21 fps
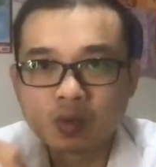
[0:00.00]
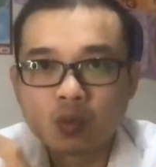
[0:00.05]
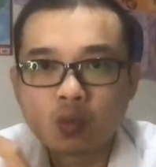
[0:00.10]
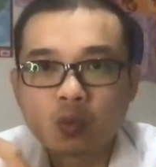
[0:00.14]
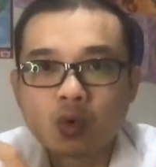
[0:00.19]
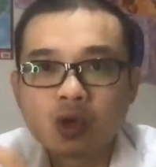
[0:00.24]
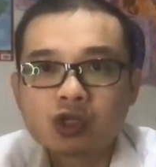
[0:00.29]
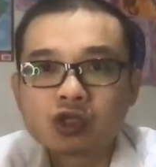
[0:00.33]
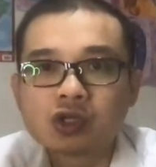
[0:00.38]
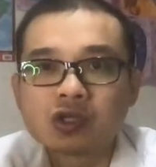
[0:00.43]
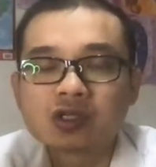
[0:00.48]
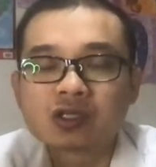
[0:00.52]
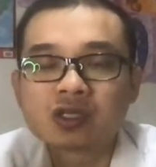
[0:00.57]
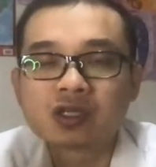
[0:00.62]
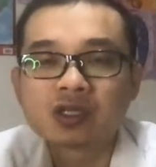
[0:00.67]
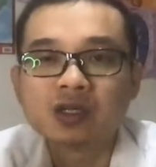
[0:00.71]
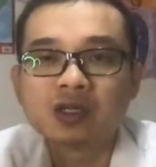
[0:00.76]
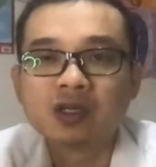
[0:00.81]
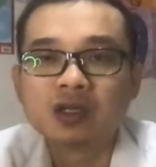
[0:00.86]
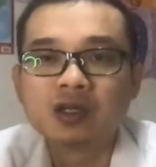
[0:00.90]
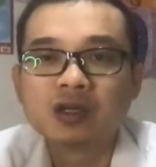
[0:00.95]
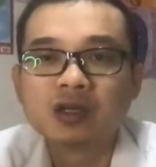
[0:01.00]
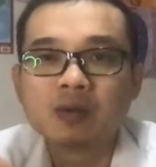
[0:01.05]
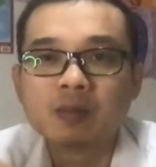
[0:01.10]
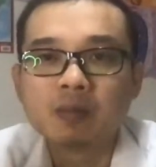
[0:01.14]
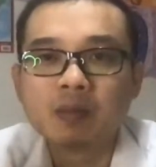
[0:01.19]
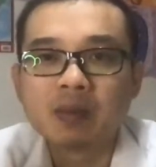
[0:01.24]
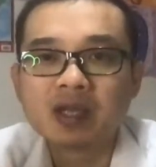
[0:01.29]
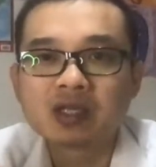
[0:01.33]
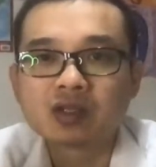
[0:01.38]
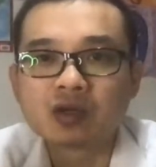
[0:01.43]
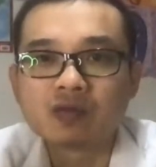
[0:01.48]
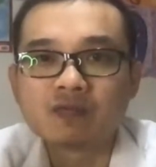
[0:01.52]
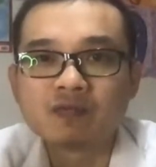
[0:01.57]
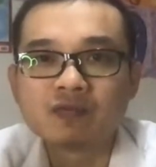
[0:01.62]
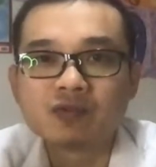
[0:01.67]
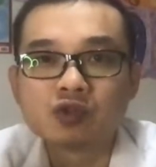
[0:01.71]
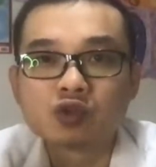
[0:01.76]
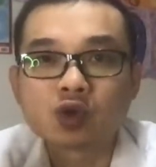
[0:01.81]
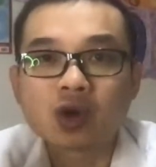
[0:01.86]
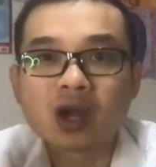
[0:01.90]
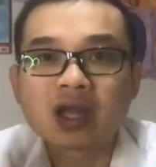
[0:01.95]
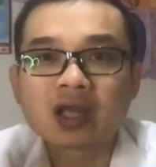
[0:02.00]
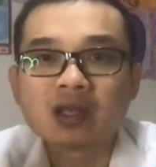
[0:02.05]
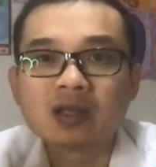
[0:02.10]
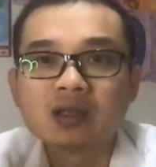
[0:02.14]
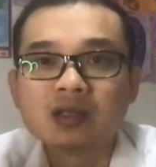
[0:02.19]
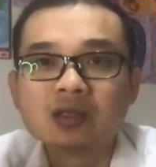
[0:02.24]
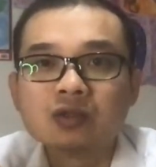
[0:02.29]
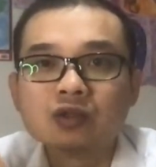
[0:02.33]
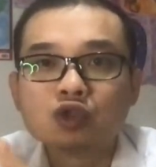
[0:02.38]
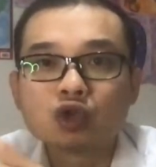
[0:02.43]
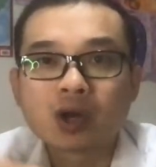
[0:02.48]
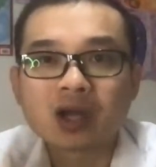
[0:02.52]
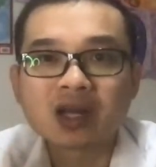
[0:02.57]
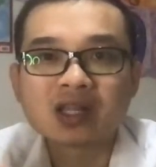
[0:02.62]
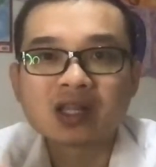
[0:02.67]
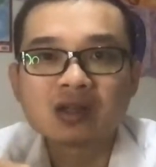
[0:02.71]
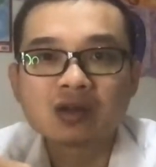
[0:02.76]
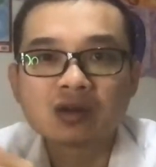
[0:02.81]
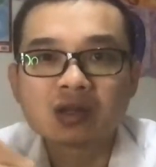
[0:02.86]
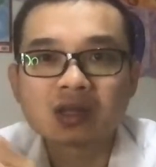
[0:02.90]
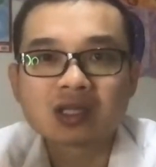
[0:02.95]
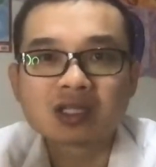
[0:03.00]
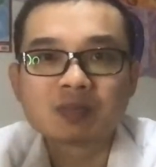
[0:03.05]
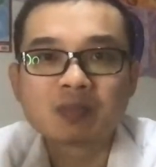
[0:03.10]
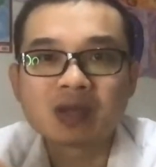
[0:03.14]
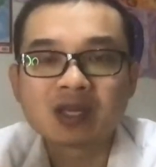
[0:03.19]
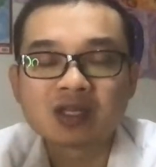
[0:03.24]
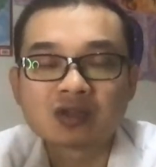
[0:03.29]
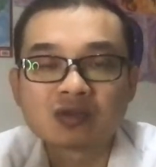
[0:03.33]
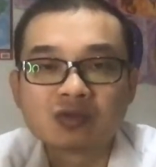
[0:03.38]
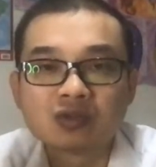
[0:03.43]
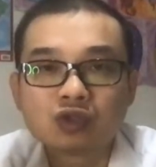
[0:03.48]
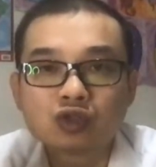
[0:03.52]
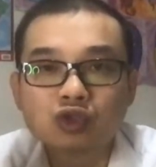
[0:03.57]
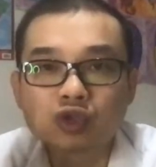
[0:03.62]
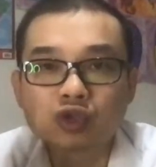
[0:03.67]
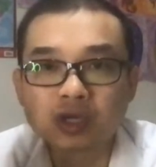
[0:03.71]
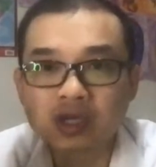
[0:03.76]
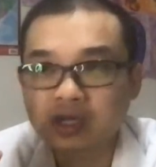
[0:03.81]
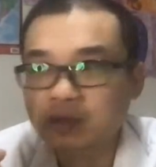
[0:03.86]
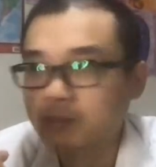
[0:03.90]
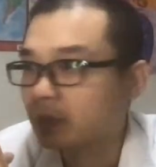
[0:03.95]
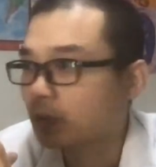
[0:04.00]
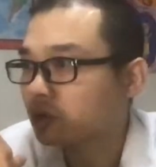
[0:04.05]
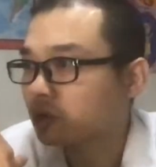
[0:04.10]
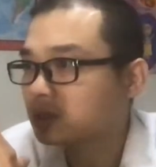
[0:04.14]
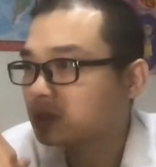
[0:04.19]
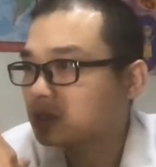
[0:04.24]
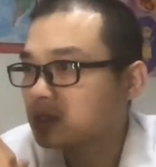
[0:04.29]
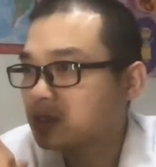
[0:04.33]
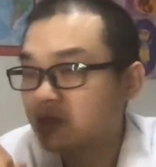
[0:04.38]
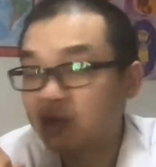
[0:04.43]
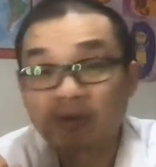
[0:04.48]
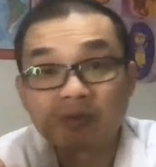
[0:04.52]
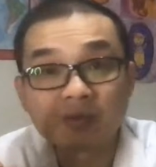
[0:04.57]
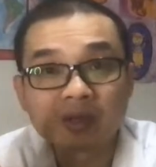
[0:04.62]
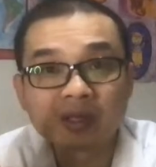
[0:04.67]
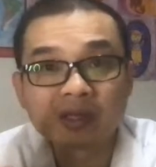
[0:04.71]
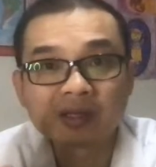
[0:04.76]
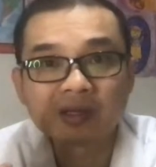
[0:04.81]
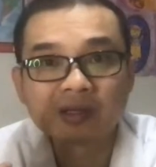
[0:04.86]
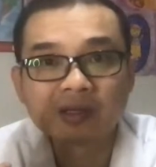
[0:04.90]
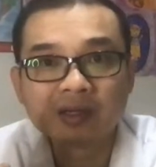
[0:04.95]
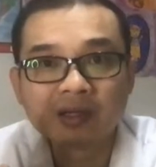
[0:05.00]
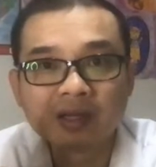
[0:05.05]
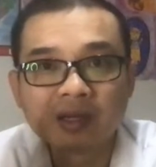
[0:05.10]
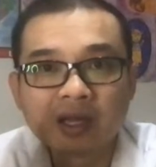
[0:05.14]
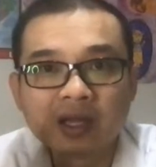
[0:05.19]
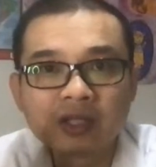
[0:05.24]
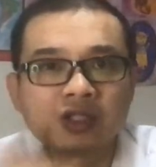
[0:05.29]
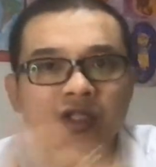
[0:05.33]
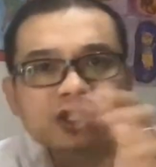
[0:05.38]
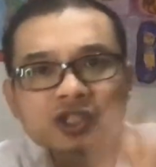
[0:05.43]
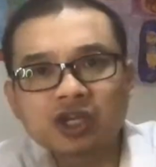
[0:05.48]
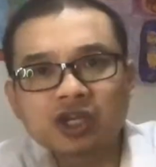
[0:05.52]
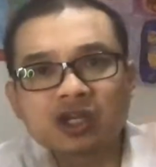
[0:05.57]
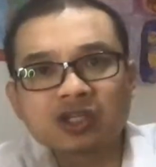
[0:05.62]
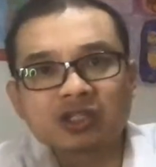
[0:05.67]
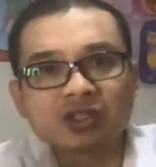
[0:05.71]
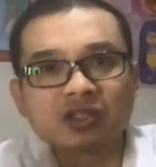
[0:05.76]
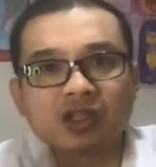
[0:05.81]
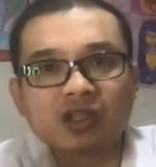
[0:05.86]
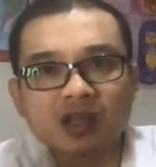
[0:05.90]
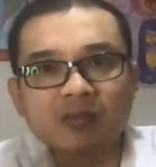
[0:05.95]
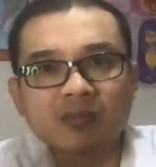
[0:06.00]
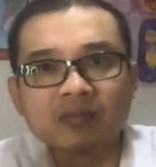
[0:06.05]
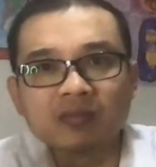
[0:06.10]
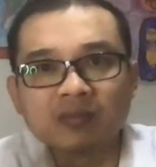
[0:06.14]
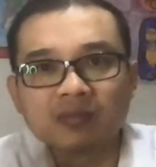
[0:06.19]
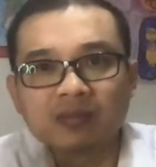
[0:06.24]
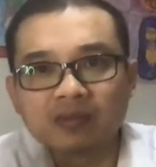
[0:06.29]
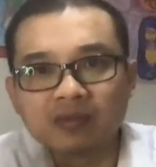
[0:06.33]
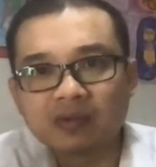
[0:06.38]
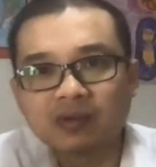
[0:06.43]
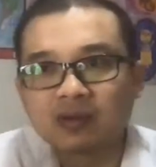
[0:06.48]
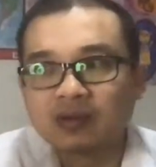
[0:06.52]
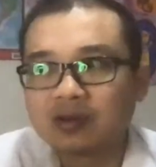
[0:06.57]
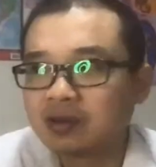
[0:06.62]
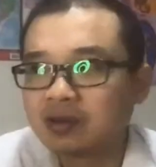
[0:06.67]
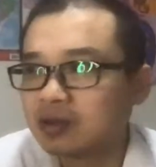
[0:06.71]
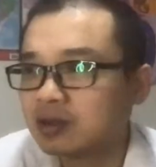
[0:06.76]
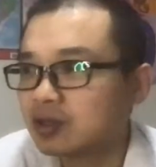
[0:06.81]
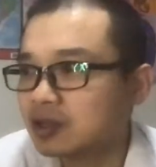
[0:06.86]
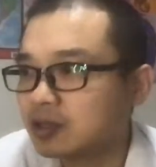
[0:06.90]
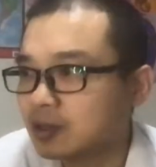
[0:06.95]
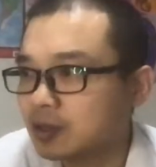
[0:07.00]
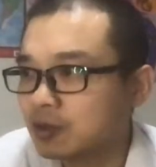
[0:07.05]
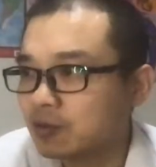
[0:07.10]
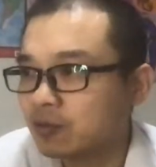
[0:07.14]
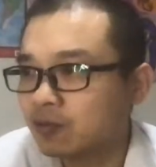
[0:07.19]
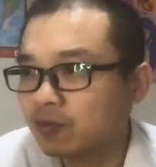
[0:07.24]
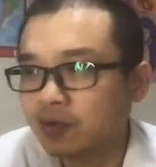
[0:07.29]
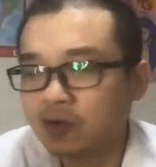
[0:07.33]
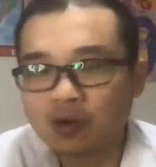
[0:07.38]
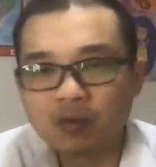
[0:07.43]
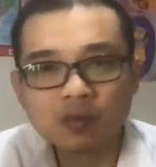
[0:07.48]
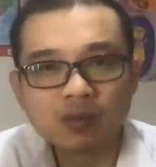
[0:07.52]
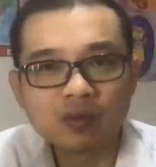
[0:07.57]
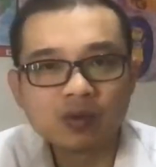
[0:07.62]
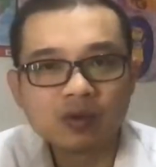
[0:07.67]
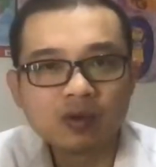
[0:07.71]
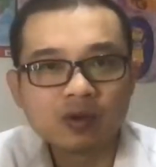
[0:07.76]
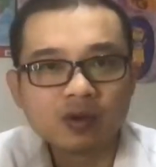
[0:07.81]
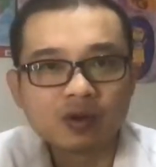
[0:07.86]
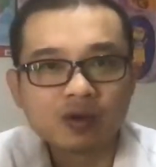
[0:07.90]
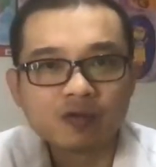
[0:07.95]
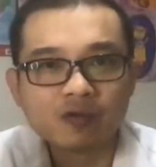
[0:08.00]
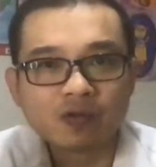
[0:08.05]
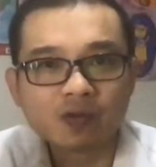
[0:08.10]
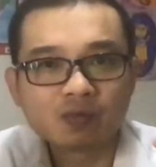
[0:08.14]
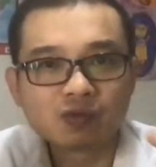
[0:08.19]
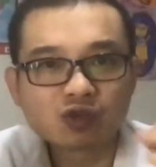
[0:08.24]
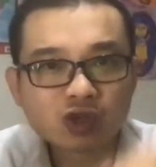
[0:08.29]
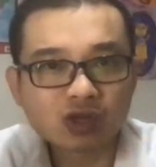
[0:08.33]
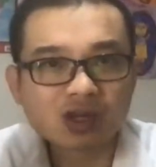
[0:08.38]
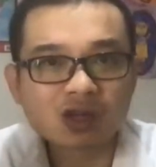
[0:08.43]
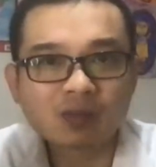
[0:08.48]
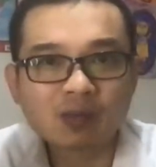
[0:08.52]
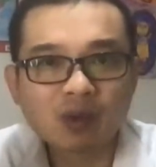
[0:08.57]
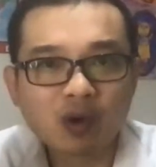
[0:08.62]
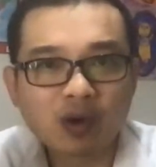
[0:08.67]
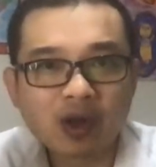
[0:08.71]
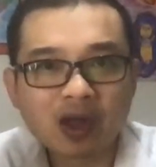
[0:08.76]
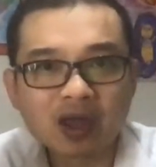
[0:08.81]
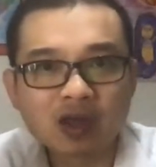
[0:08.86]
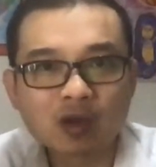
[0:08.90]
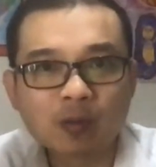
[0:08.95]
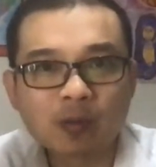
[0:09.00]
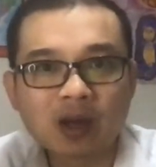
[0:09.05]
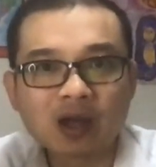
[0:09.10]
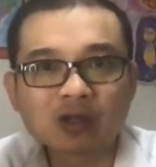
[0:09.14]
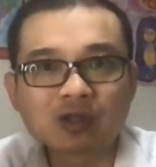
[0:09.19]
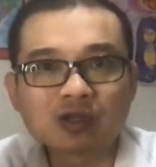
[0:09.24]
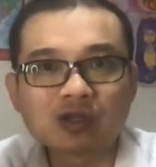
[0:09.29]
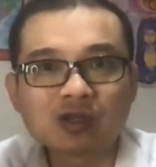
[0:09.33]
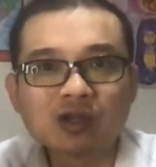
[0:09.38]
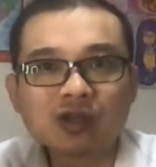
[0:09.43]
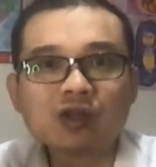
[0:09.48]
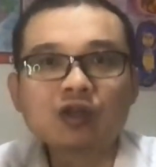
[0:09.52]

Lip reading: which is based on dry needling, based on trigger point theory. It just changed the name from trigger point acupuncture